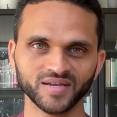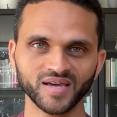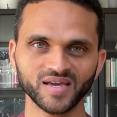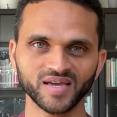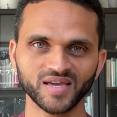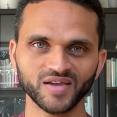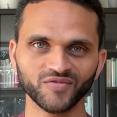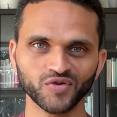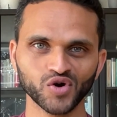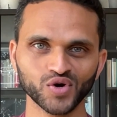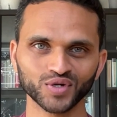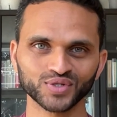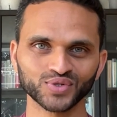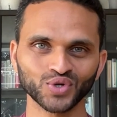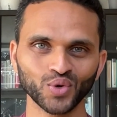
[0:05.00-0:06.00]
Hey
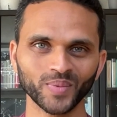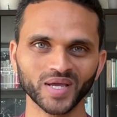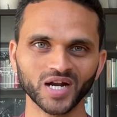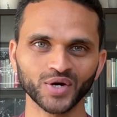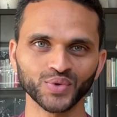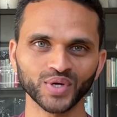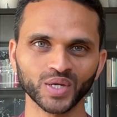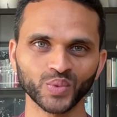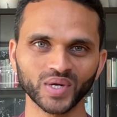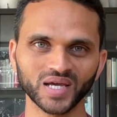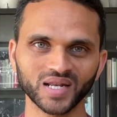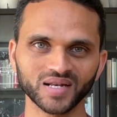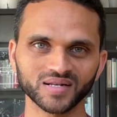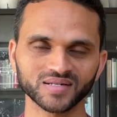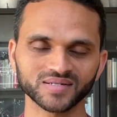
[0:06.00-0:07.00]
folks, hope you all are doing
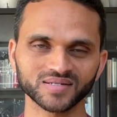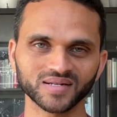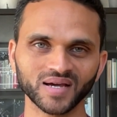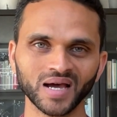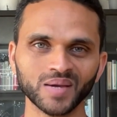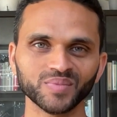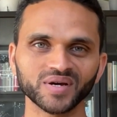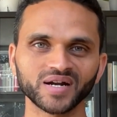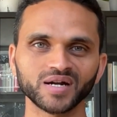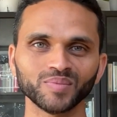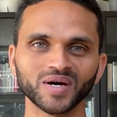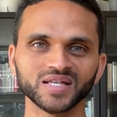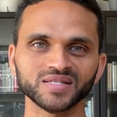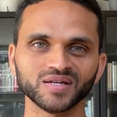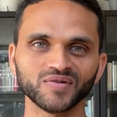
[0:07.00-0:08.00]
well. I'm Karan
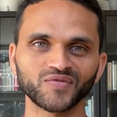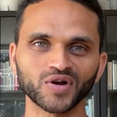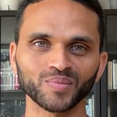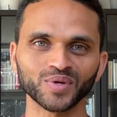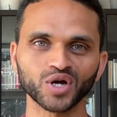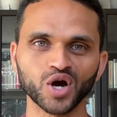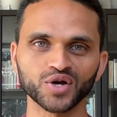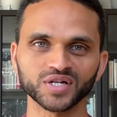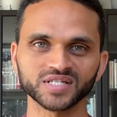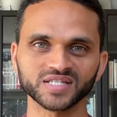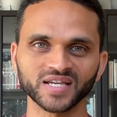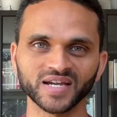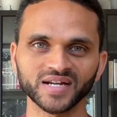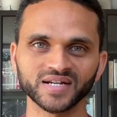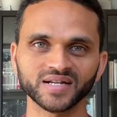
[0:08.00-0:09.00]
Bandal from e-commerce
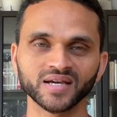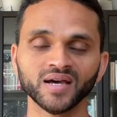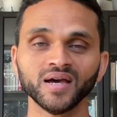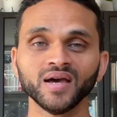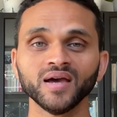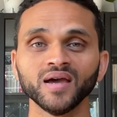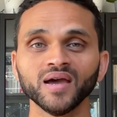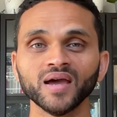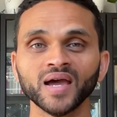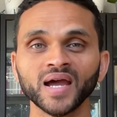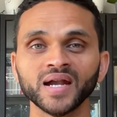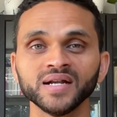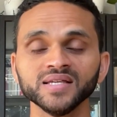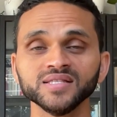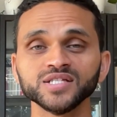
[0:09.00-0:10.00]
site,
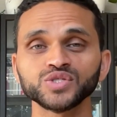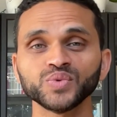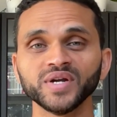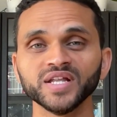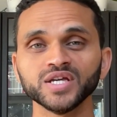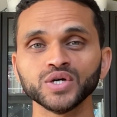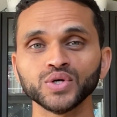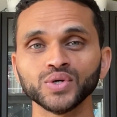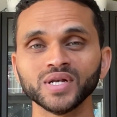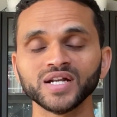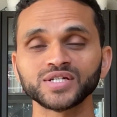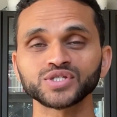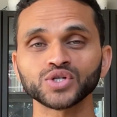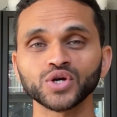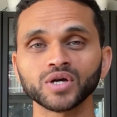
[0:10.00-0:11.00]
and in this video
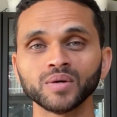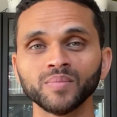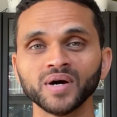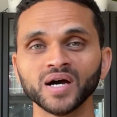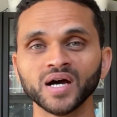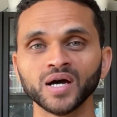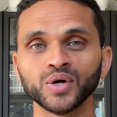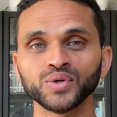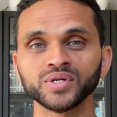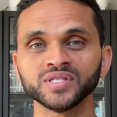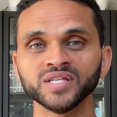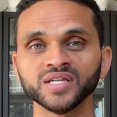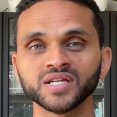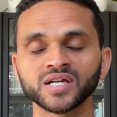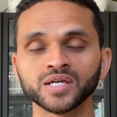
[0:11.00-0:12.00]
let's talk about
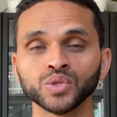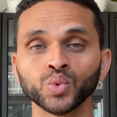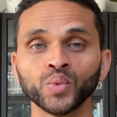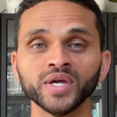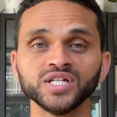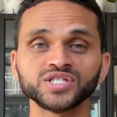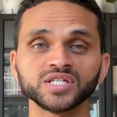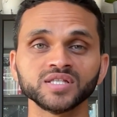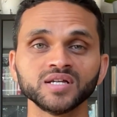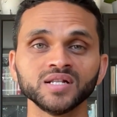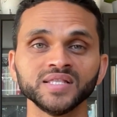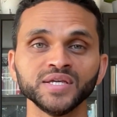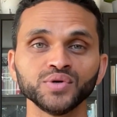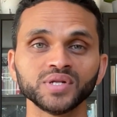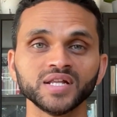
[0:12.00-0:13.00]
the conventional
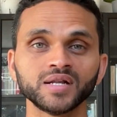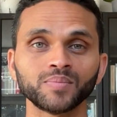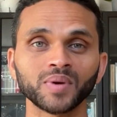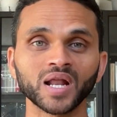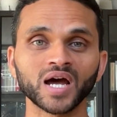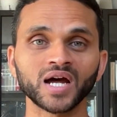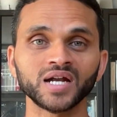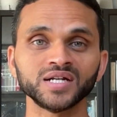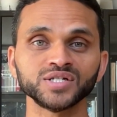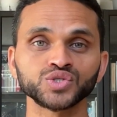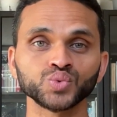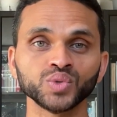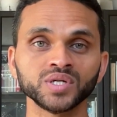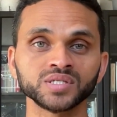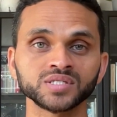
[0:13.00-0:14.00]
nuclear plants
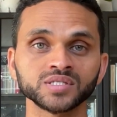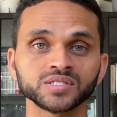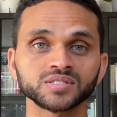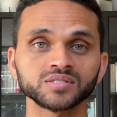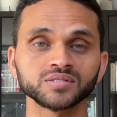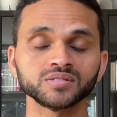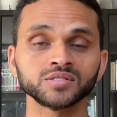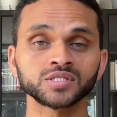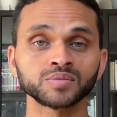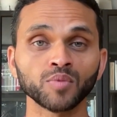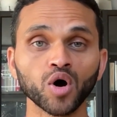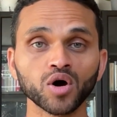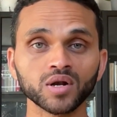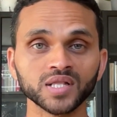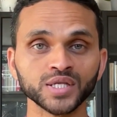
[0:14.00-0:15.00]
versus
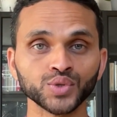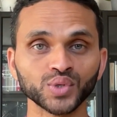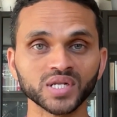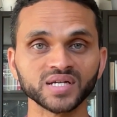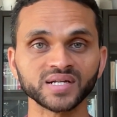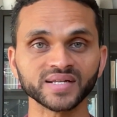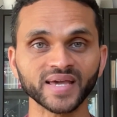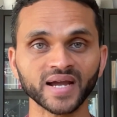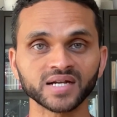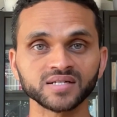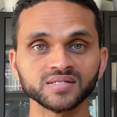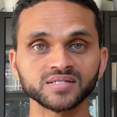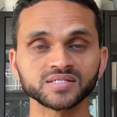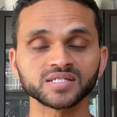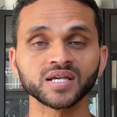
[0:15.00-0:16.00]
small nuclear
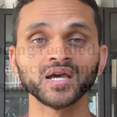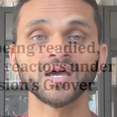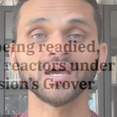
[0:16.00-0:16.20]
reactors